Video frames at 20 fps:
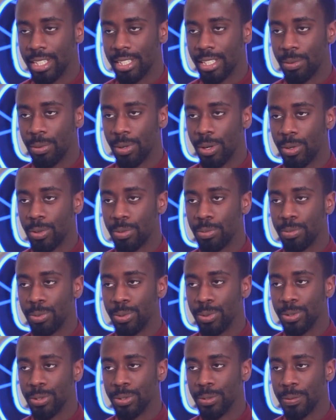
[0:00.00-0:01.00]
that we hope
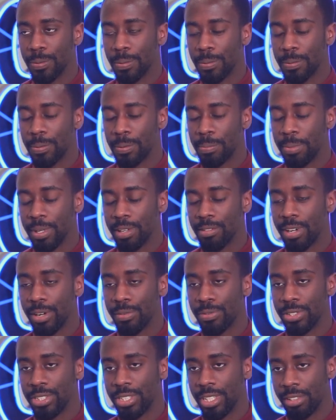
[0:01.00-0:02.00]
will be
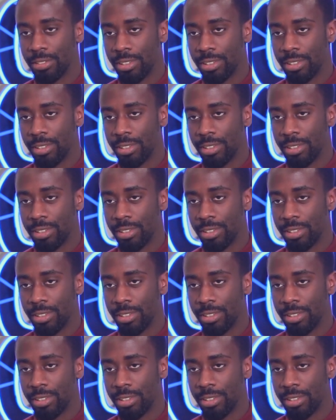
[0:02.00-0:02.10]
around for